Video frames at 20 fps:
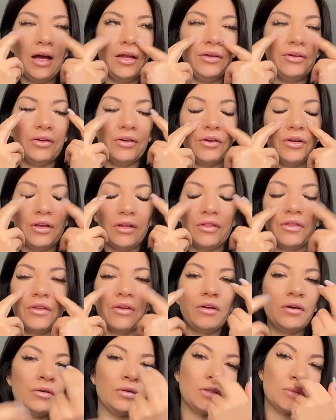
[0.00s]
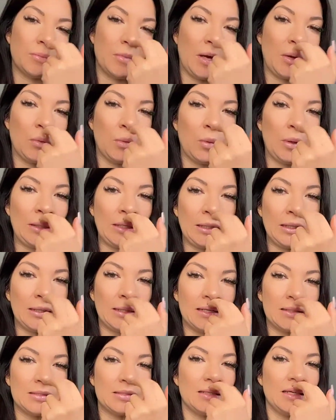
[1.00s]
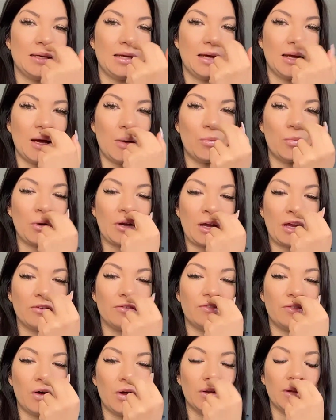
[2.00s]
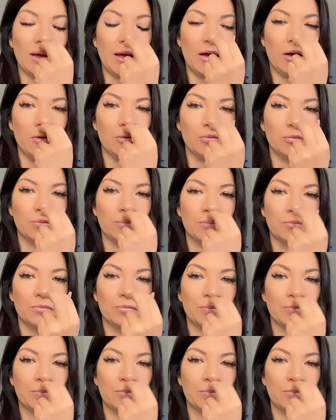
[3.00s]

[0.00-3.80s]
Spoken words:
Underneath the nose, my willingness to get up when I fall down.